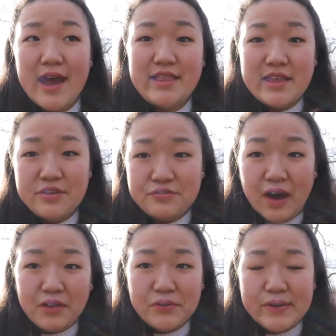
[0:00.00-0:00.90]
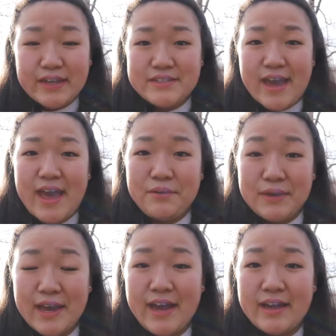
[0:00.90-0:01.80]
And then the following day,
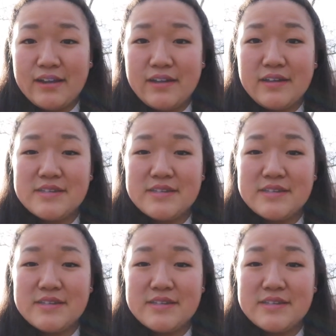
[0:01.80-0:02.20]
we had